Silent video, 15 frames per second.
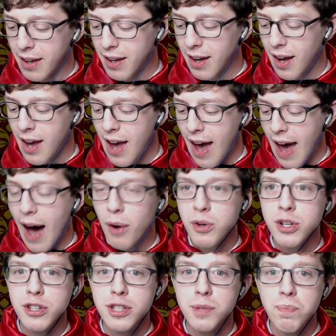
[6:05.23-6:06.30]
How could
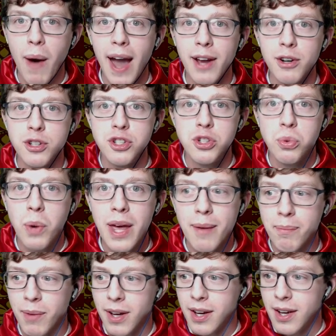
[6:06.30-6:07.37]
spiders swim?
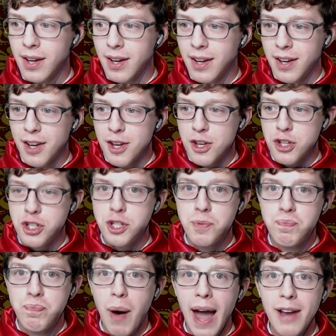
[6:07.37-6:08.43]

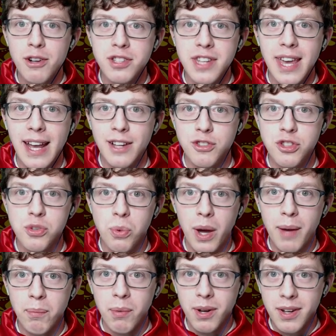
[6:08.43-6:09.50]
Spiders can't
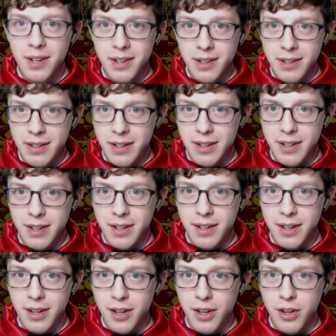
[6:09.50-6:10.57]
swim.
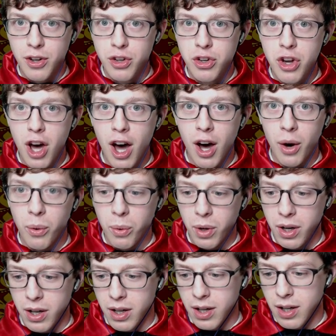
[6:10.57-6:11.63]
No.
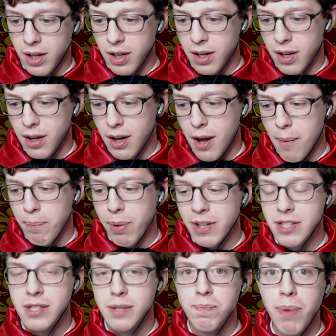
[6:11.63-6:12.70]
But
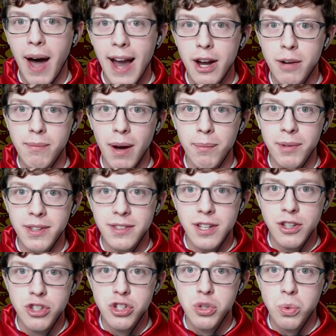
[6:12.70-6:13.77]
spider mummies can
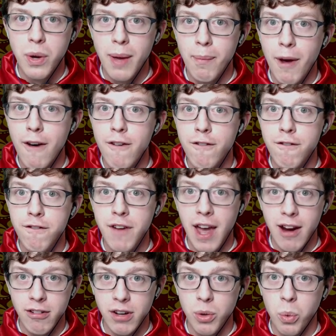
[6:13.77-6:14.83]
swim
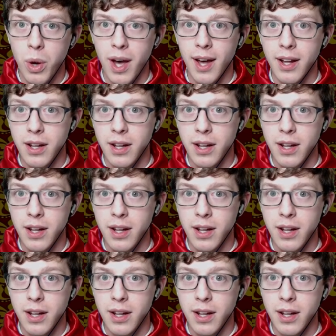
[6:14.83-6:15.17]
very well.